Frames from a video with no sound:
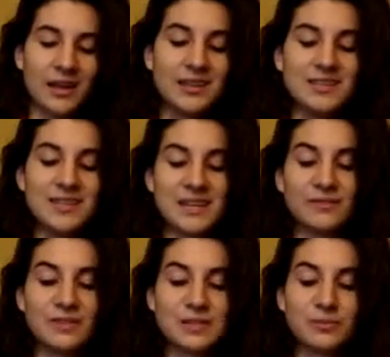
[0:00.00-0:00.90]
Indeed,
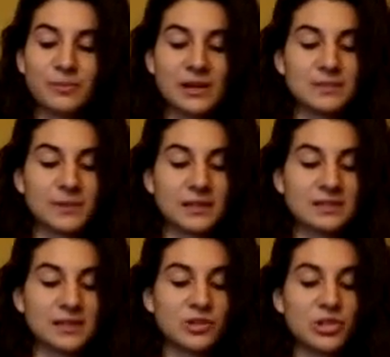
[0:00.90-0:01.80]
if this
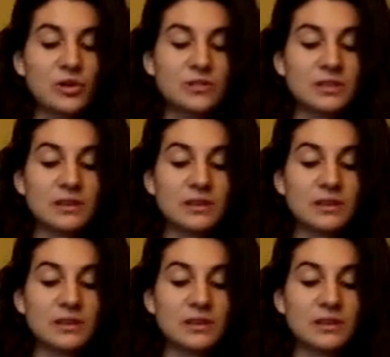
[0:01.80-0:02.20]
precipice, a chosen